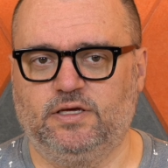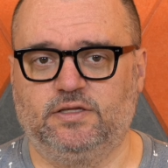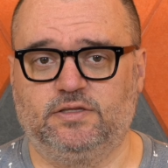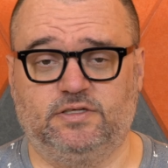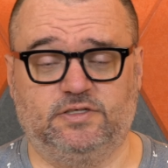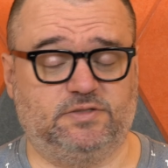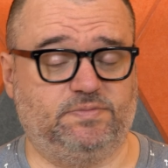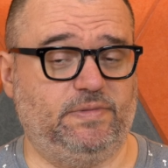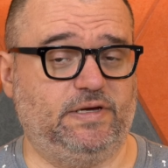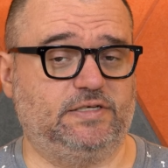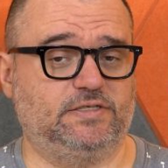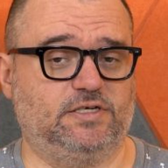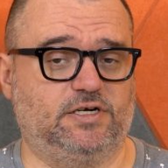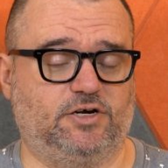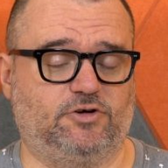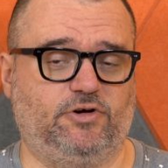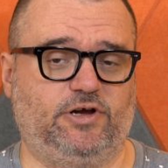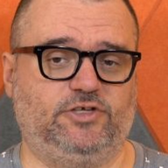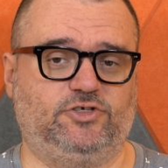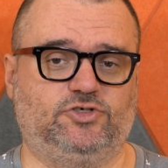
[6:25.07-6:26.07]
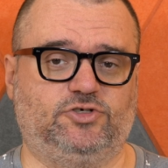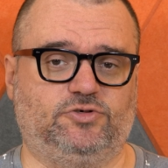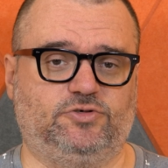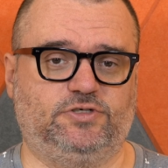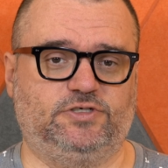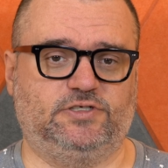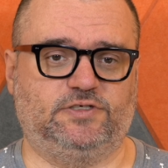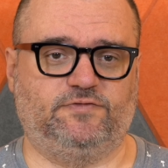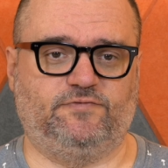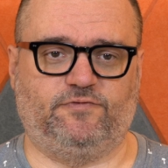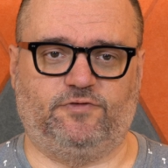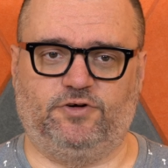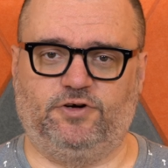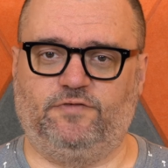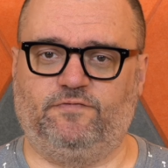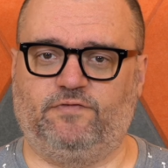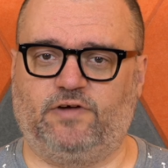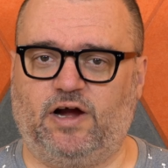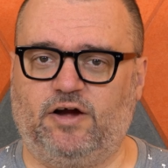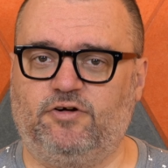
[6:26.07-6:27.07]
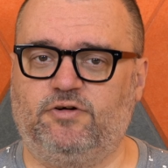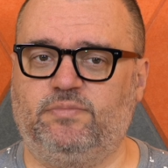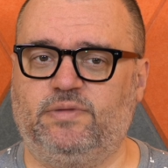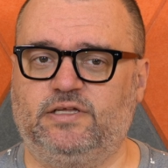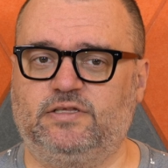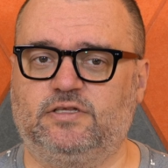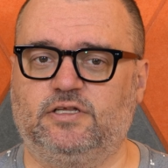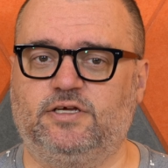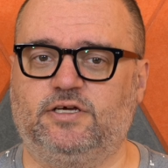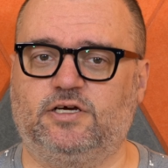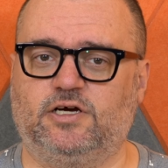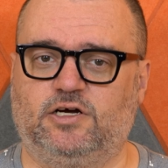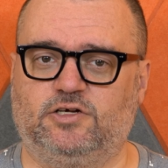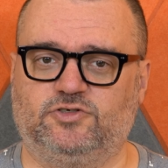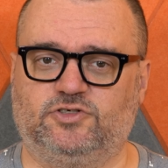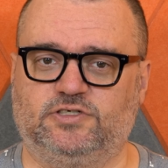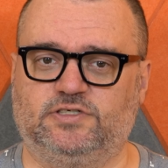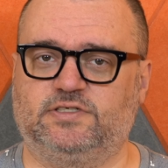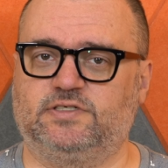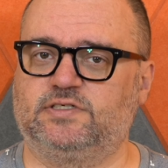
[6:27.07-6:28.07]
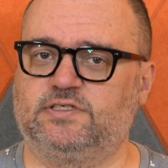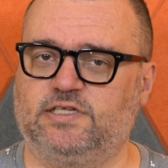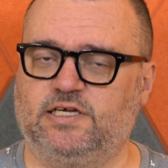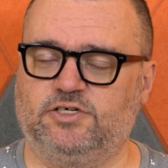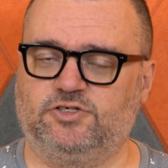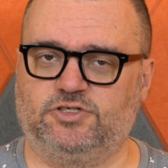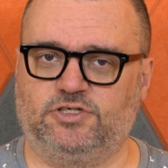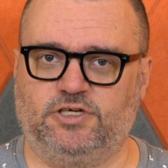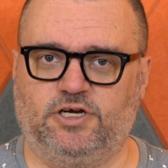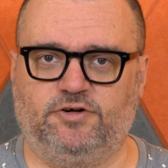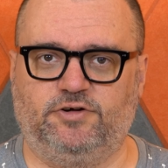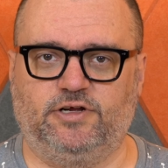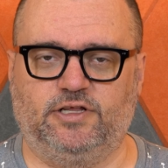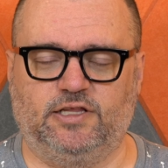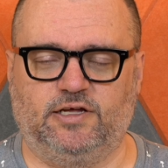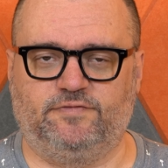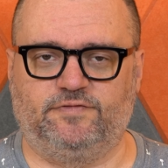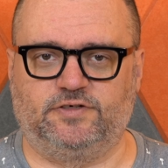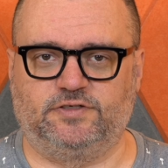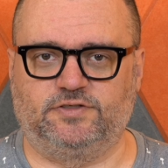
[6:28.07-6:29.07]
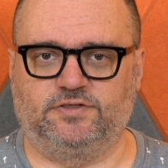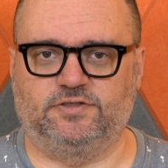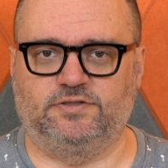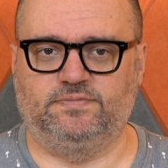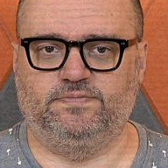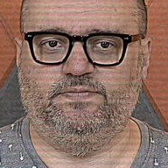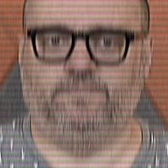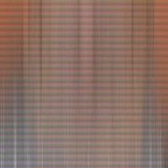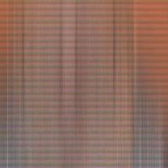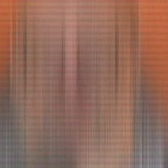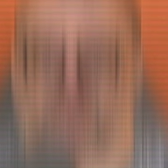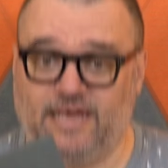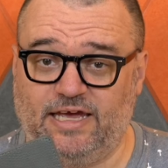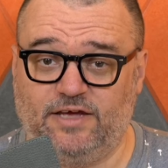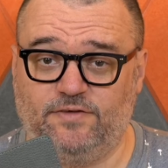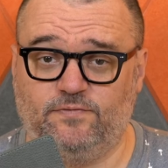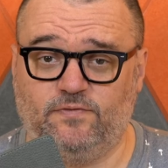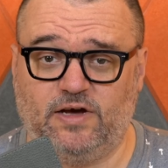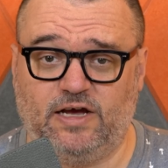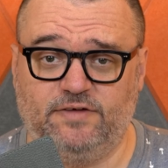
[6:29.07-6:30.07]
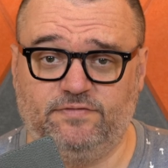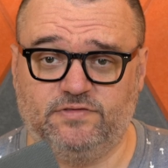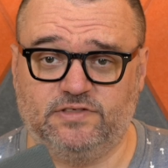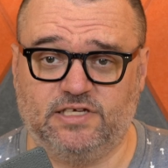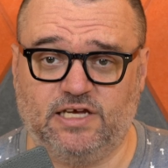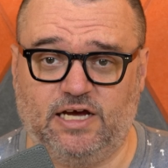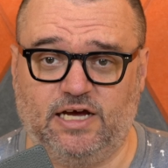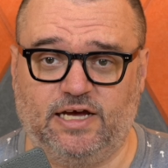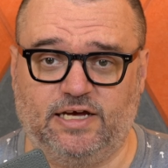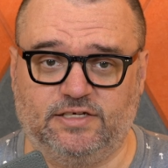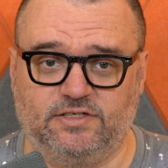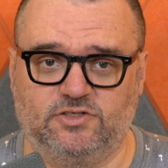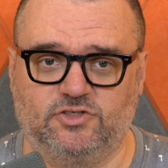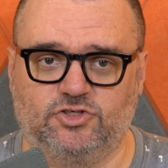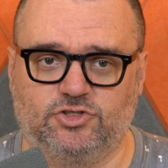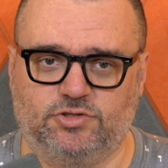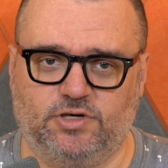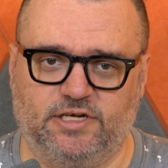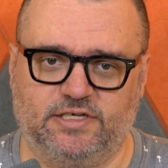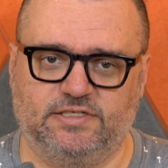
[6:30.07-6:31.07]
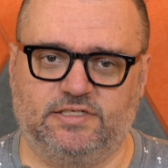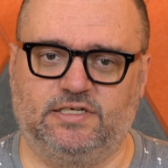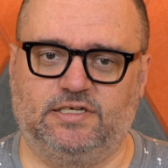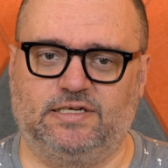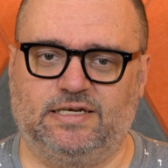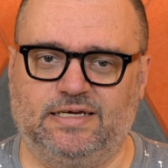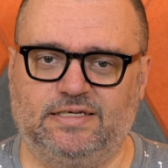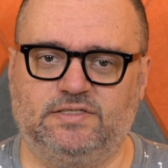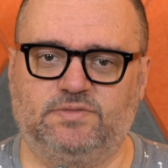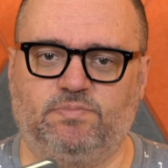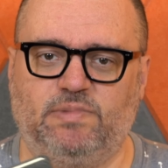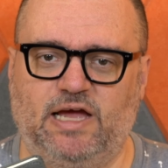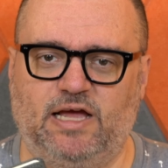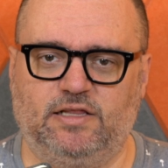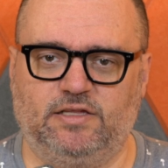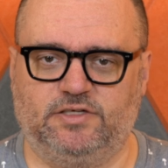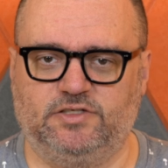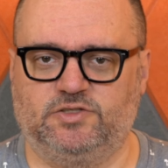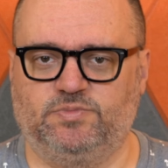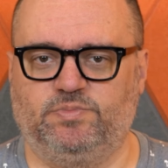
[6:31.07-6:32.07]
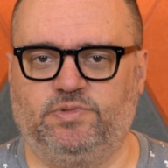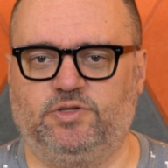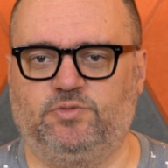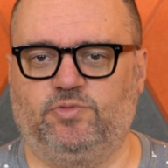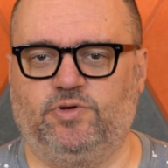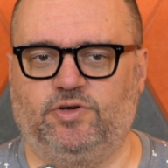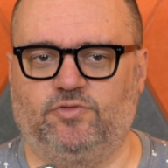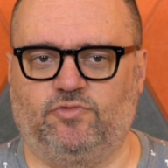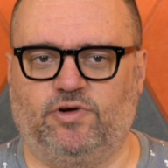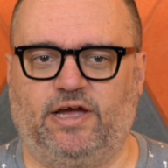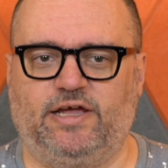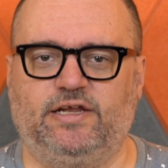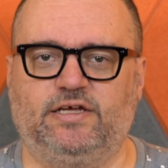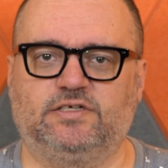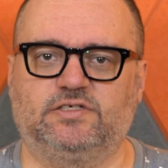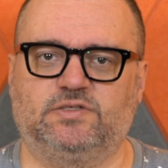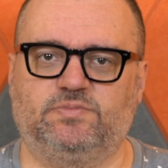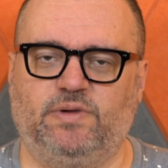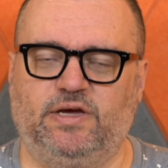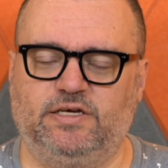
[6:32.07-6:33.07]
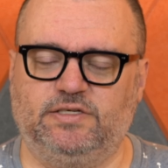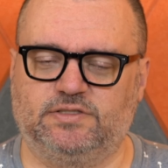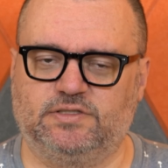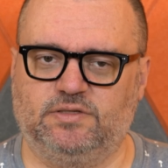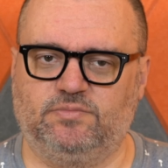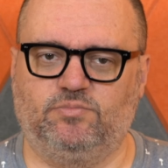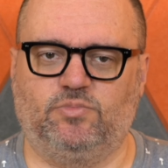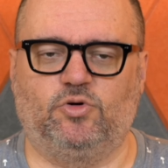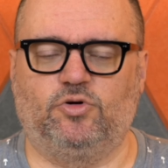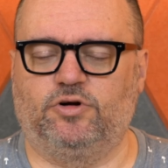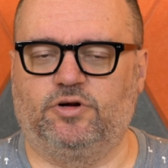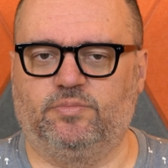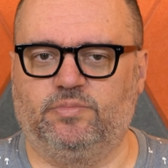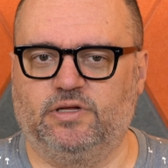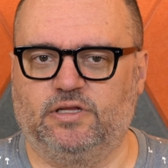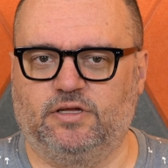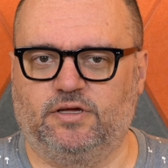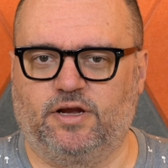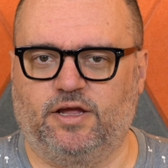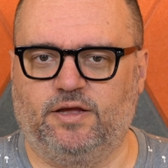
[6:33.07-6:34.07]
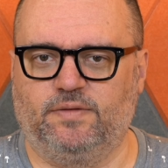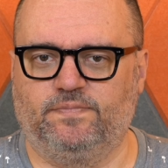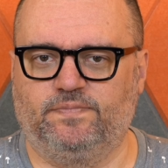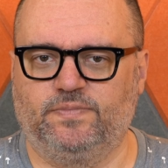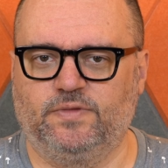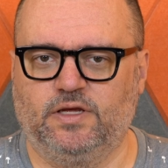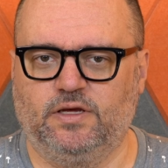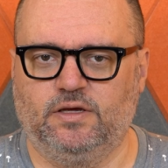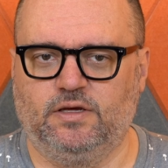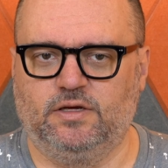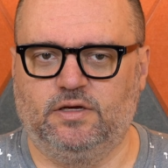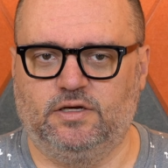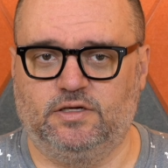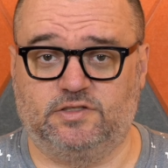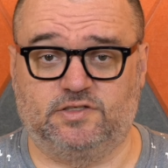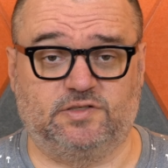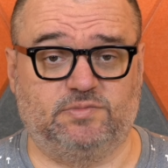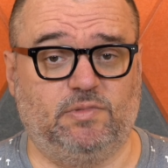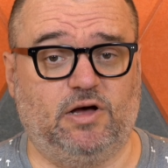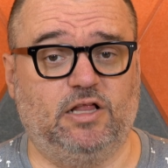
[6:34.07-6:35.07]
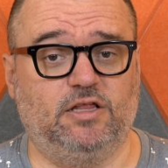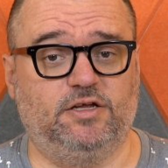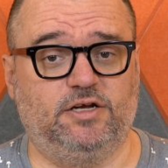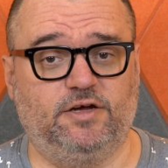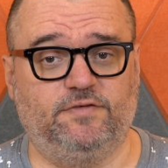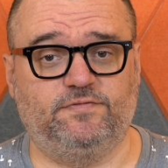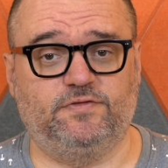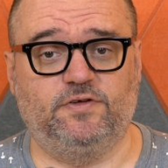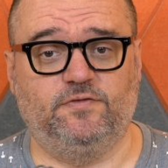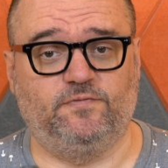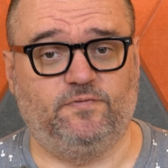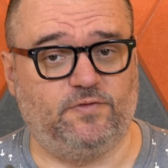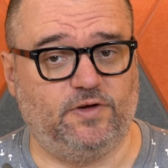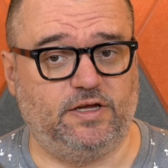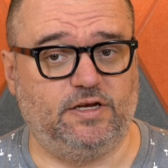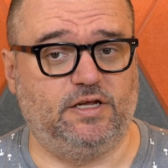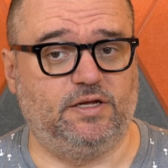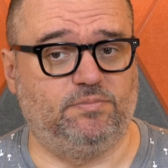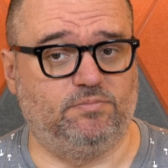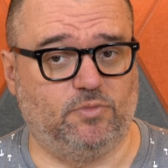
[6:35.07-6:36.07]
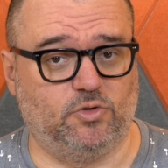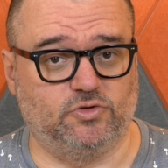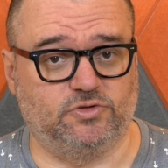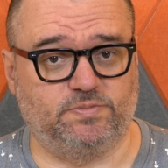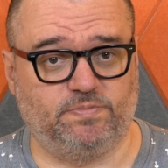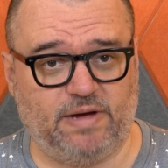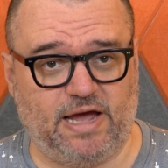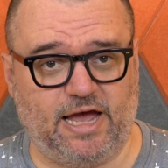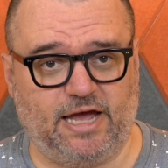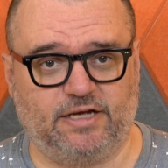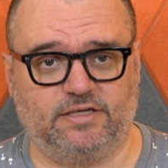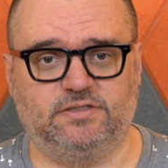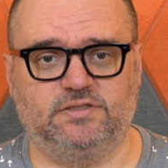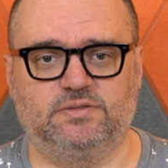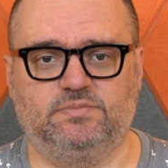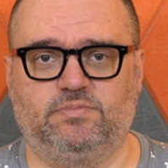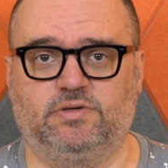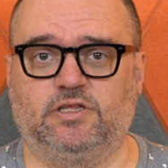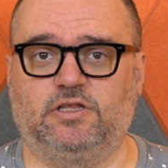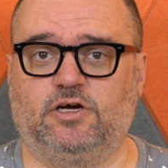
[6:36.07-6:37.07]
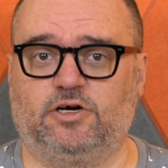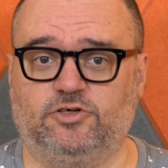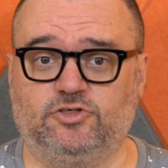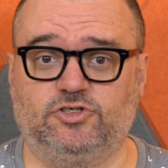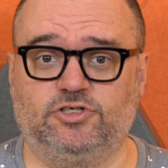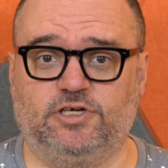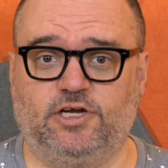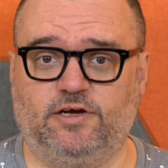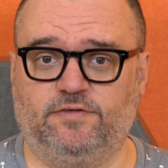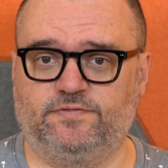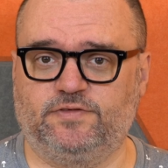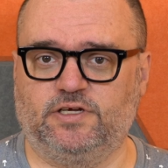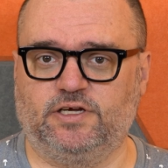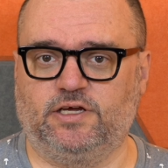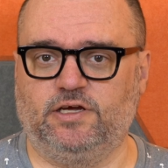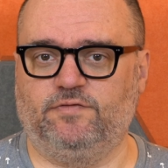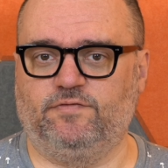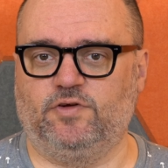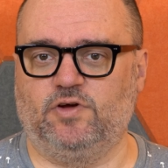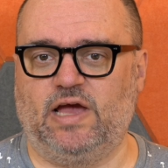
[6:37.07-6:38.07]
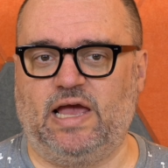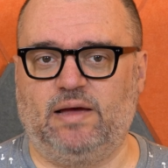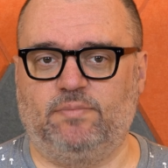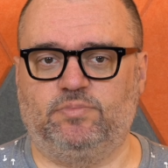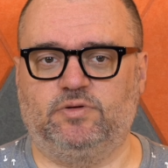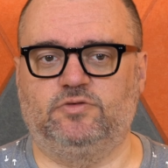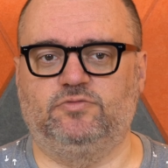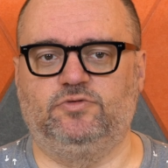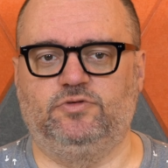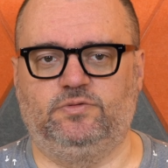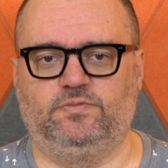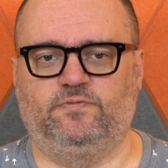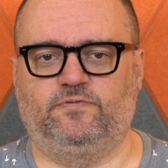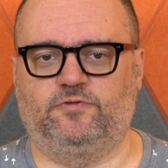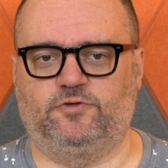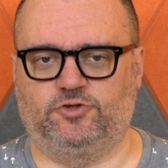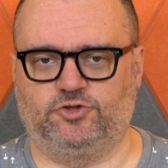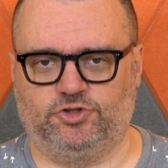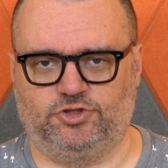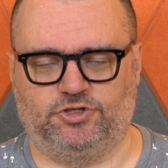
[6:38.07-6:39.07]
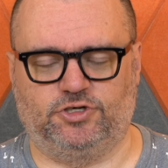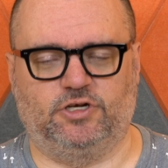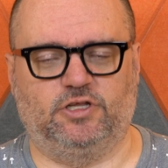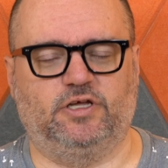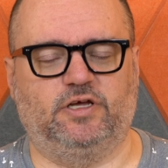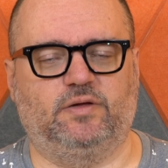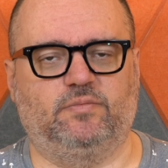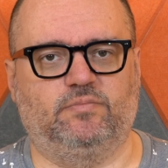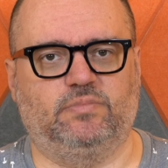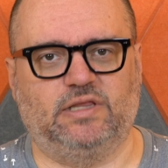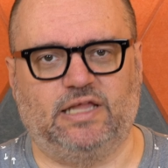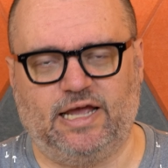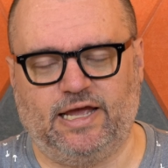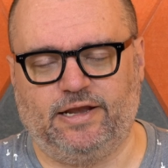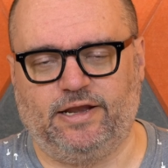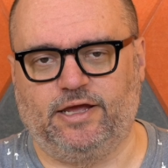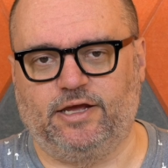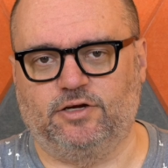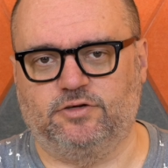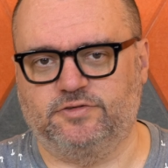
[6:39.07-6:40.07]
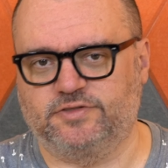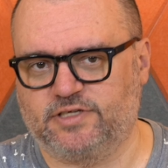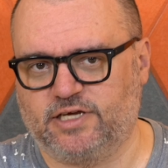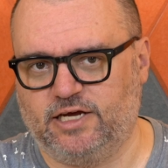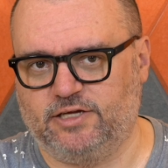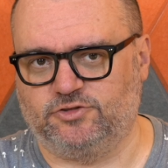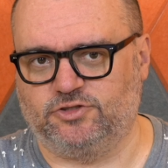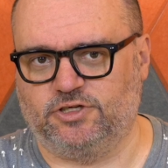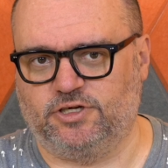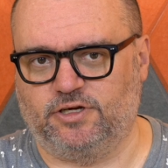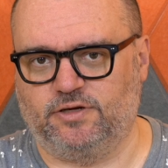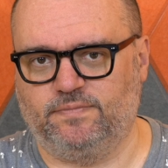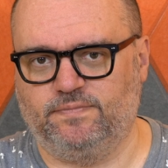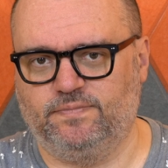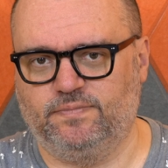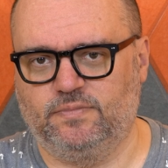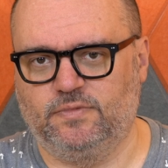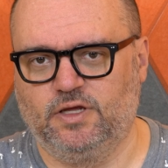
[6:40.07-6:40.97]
This makes it a great choice for environmentally conscious stationery lovers. The A5 size strikes a nice balance between writing space and portability. It's small enough to fit in most bags, but large enough to give you ample room for journaling, planning, or sketching.